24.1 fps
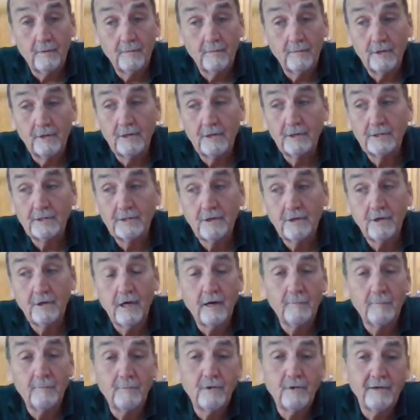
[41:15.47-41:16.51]
because they're
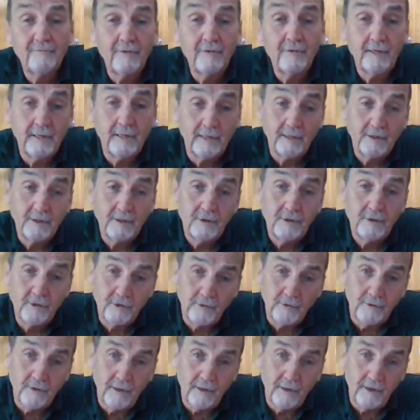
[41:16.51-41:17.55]
not privy
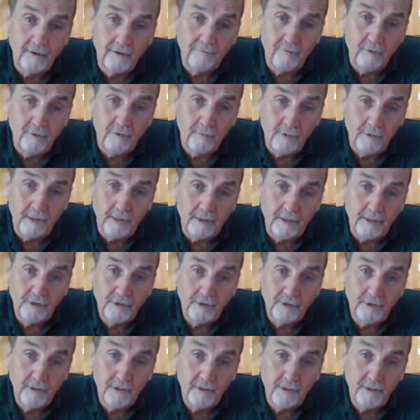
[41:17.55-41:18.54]
to the information.